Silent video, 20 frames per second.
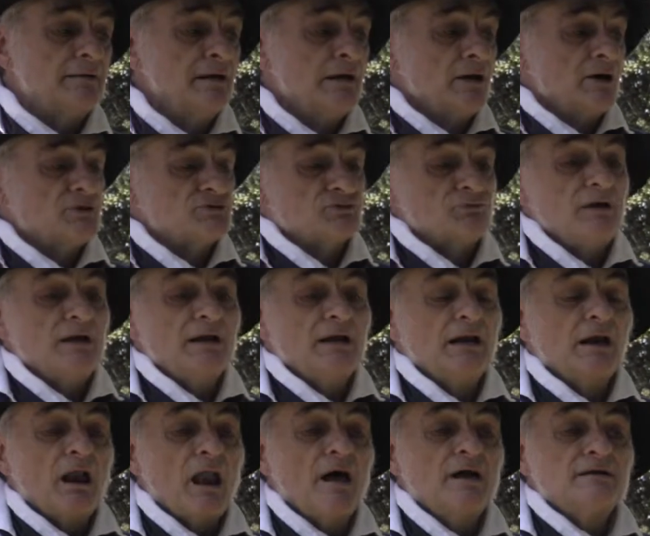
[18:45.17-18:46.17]
It was written in
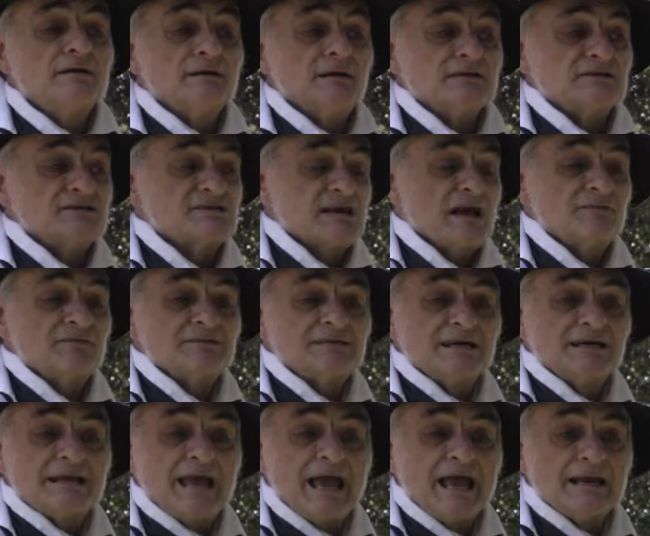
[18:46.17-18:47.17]
London in
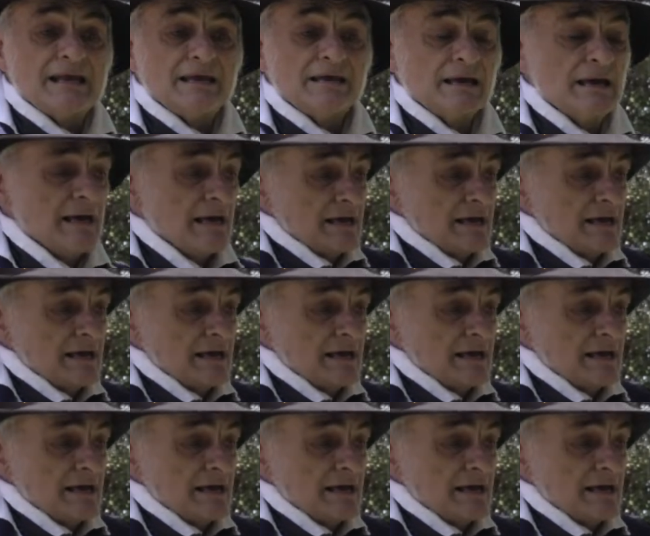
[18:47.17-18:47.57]
1780.